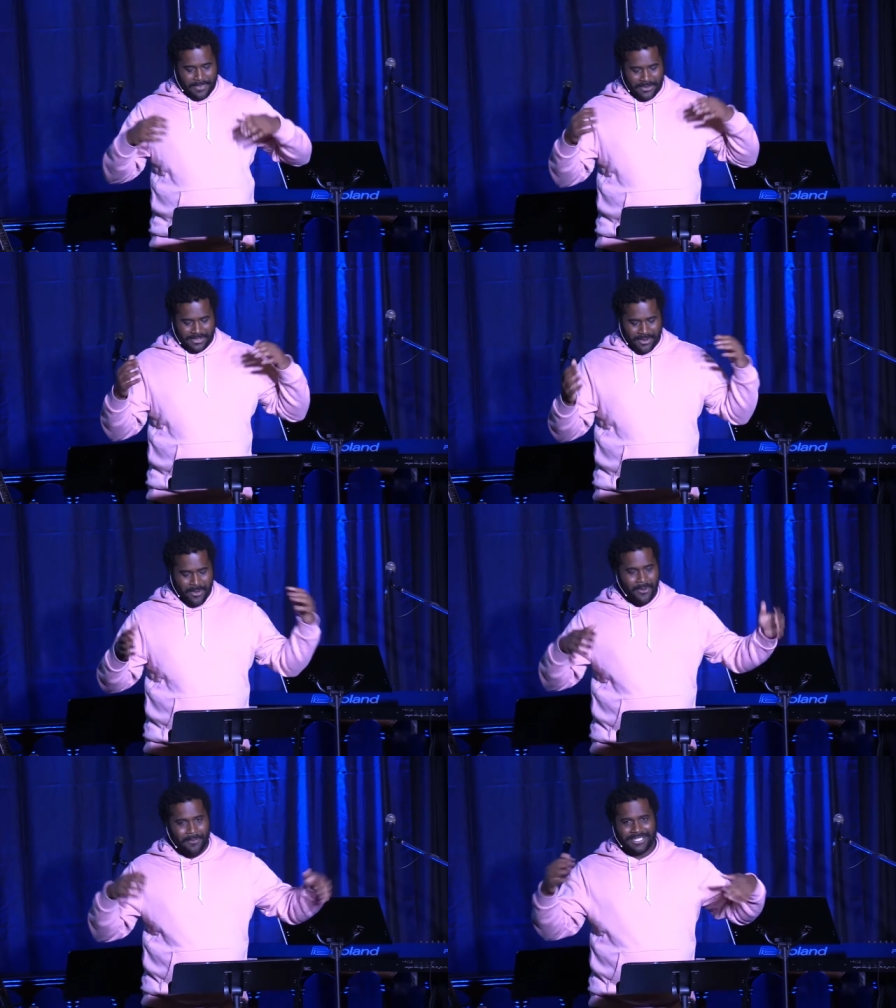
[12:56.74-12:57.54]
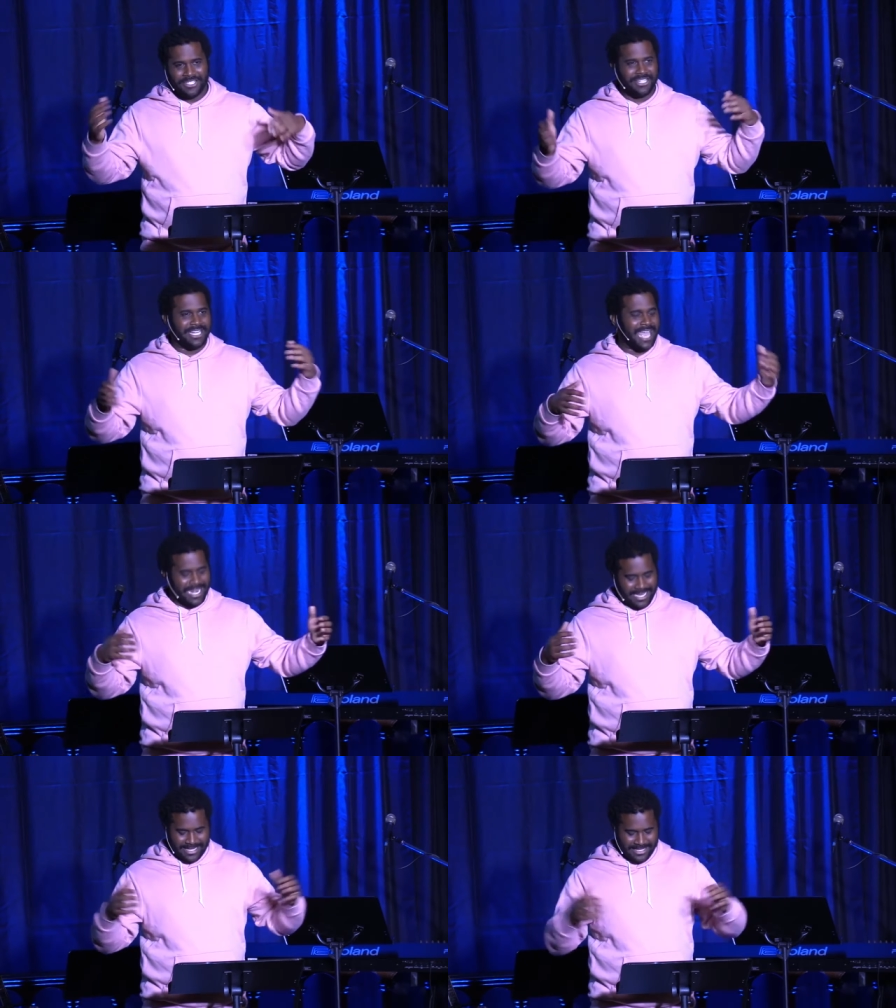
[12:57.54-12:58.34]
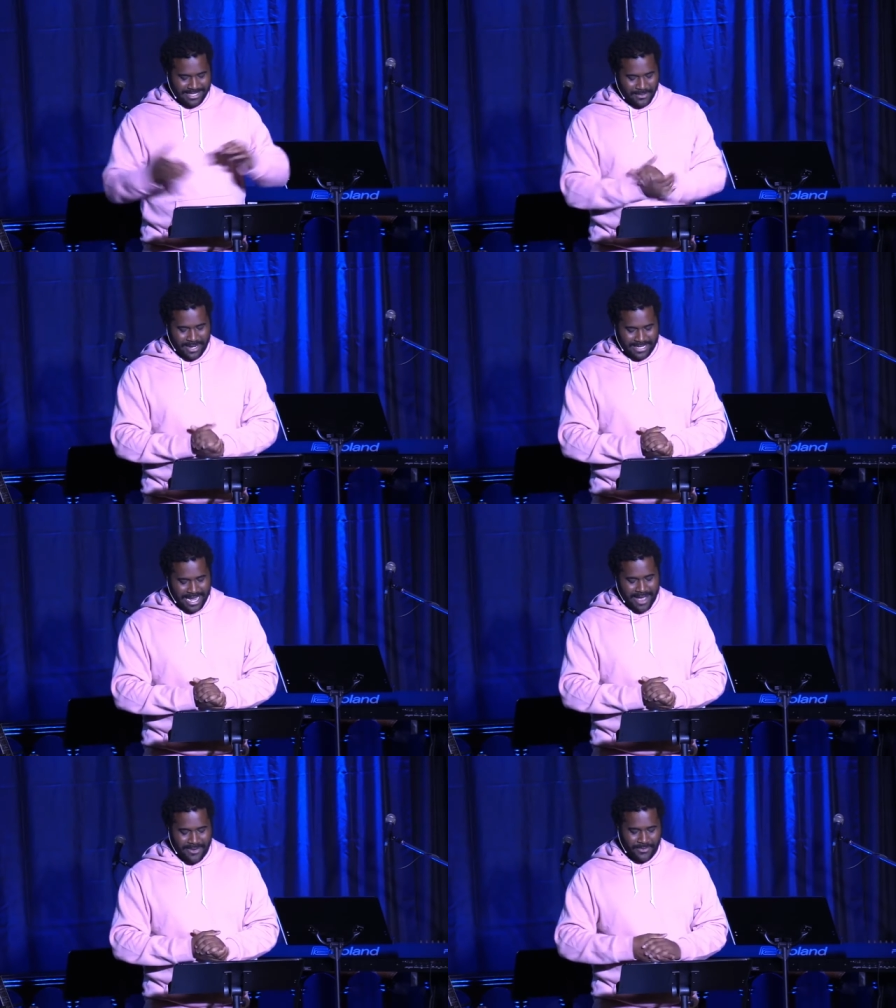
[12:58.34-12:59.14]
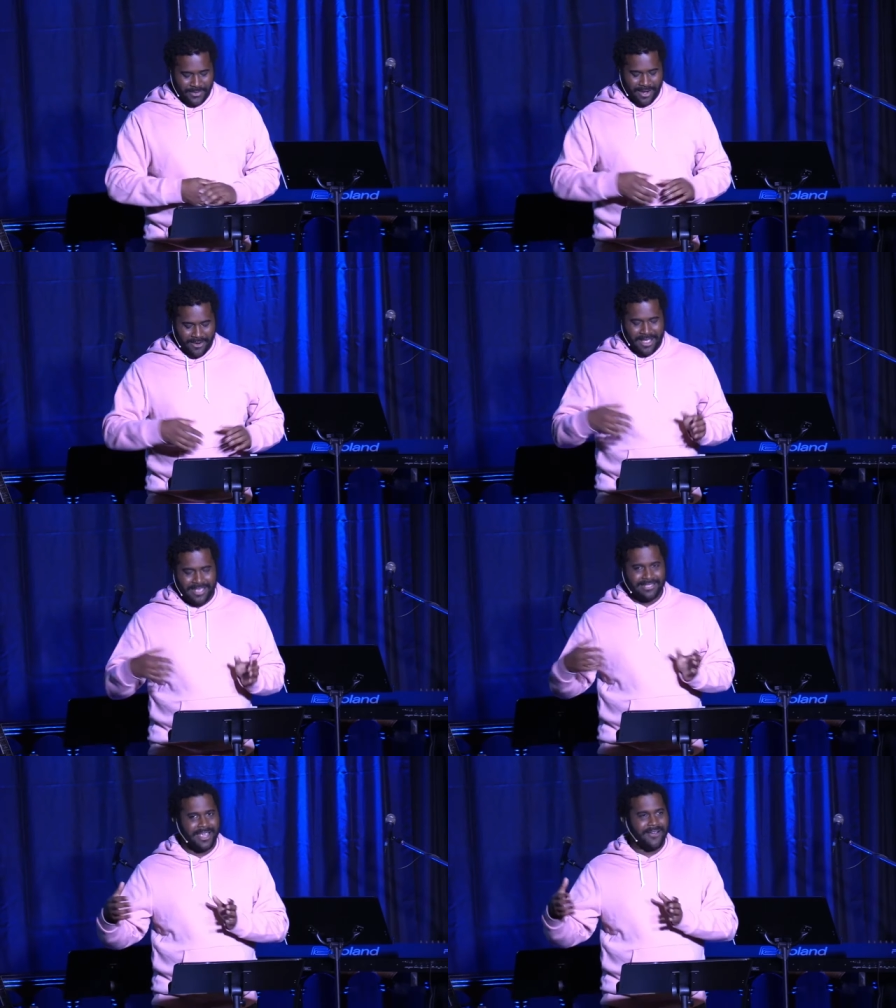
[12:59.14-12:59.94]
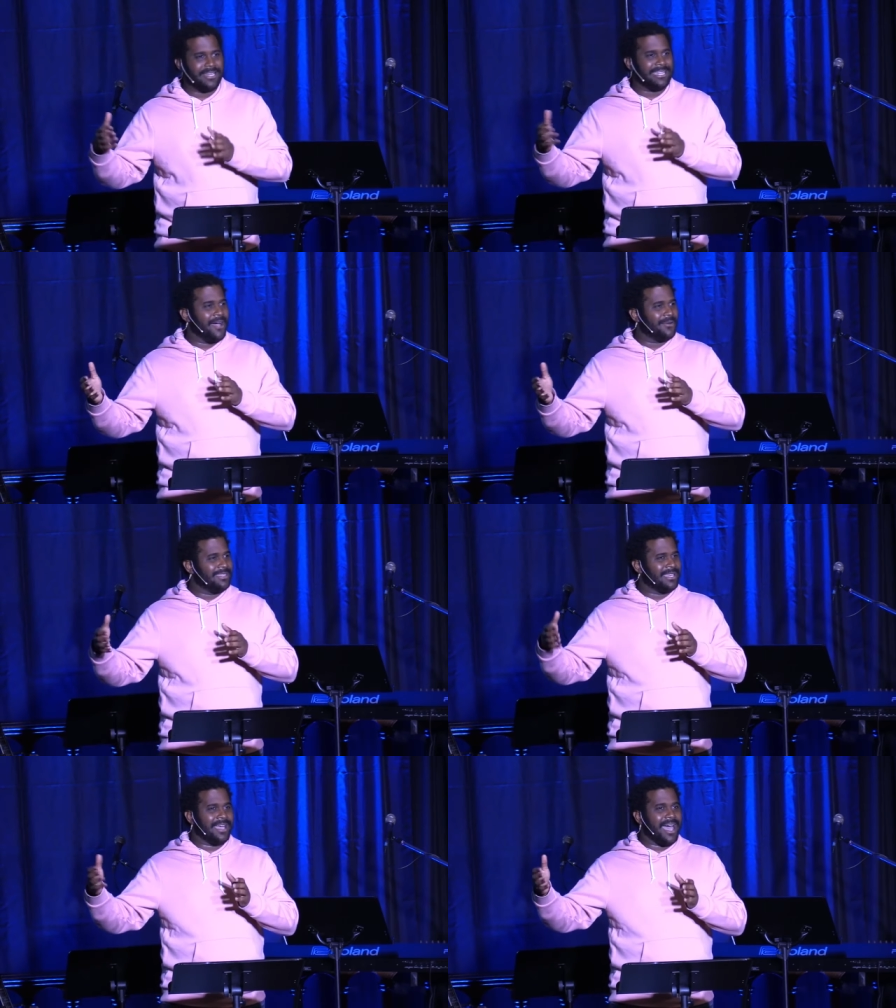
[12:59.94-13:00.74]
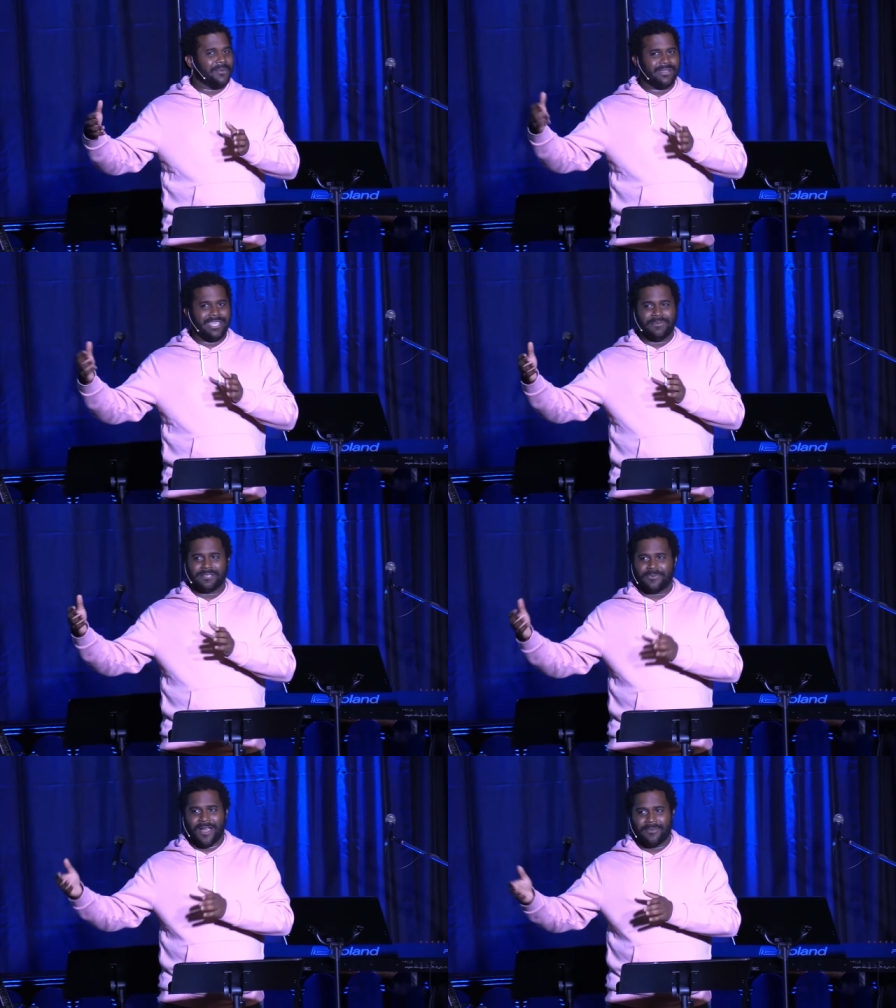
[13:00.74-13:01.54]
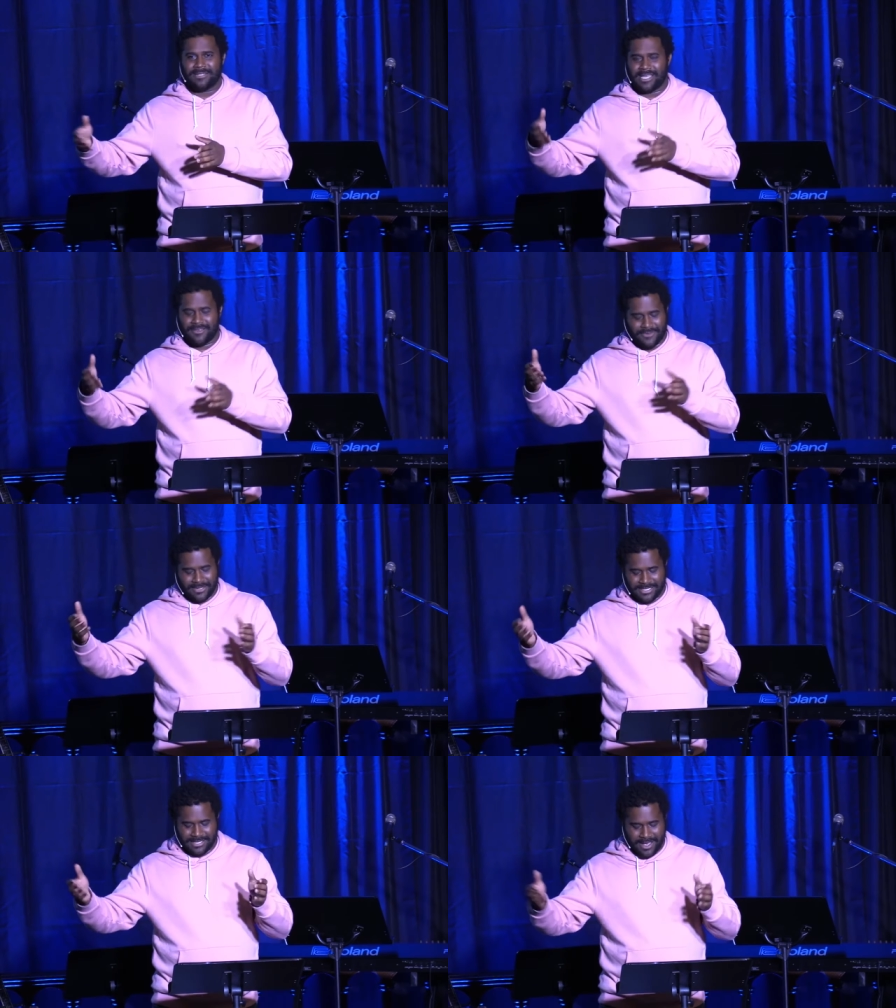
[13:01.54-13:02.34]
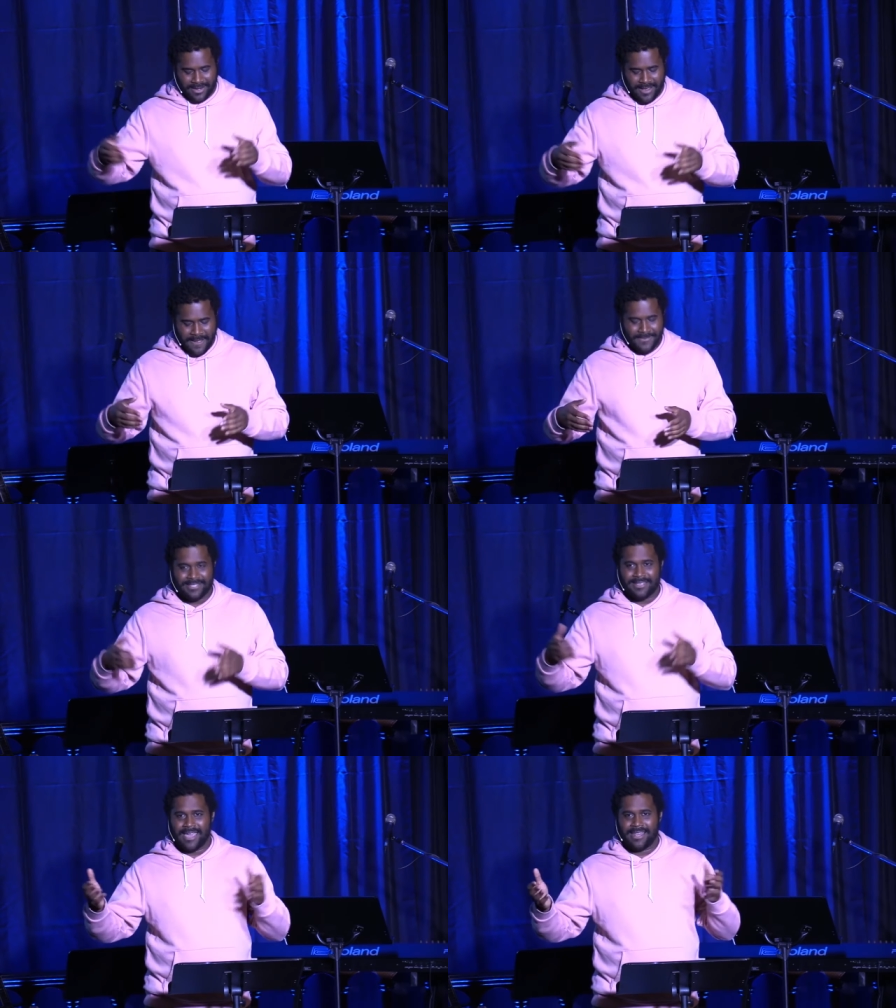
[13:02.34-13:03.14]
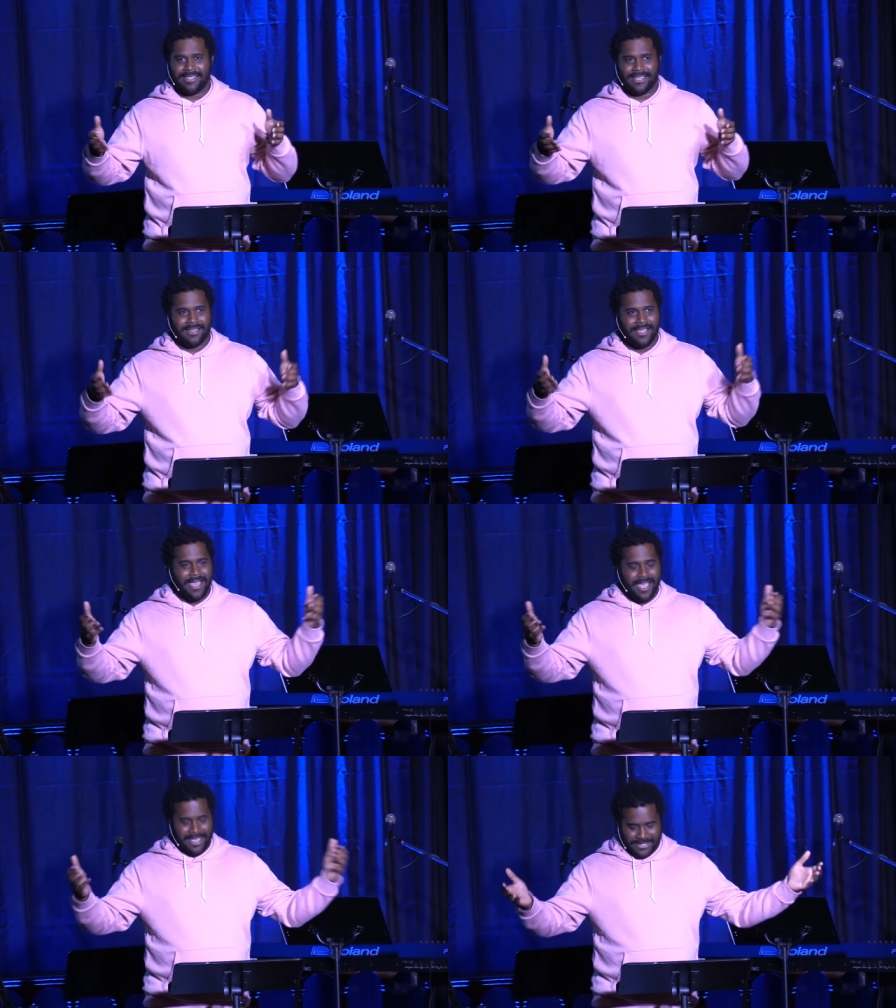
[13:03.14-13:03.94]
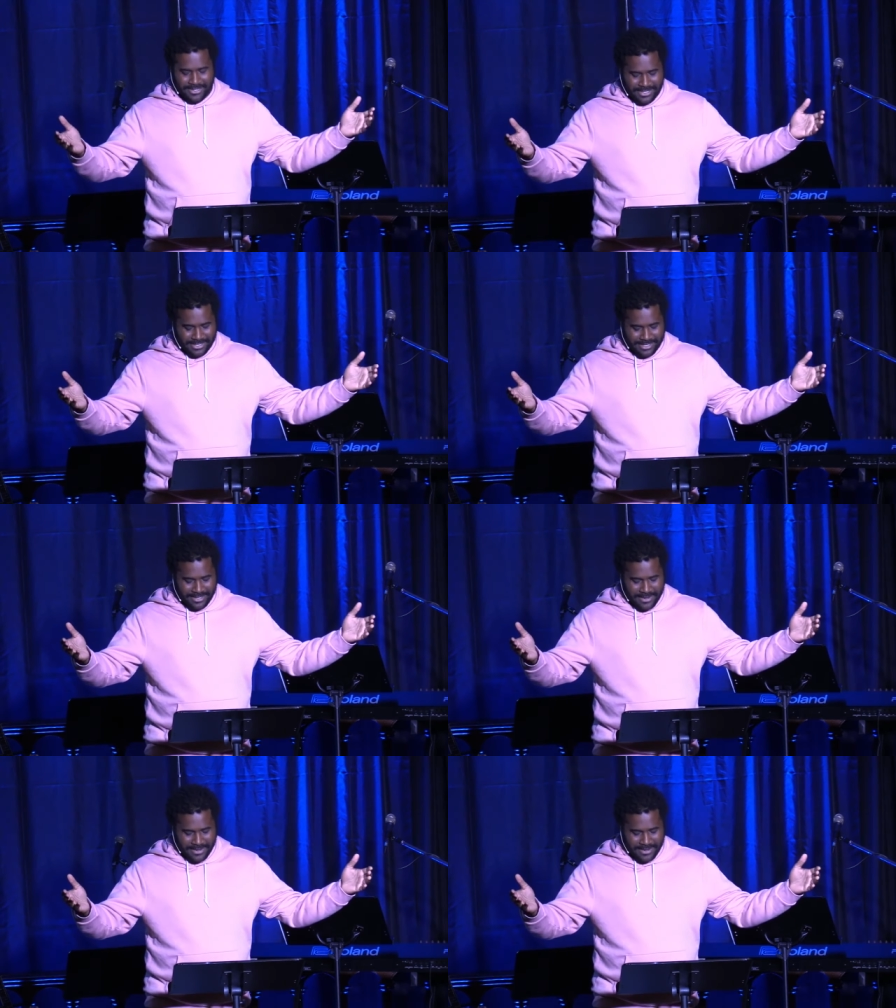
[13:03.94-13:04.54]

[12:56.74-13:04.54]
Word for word: there was a whole bunch of shenanigans that went down where Sarah, doubting that God would keep his promise to give her a son, decided that he should just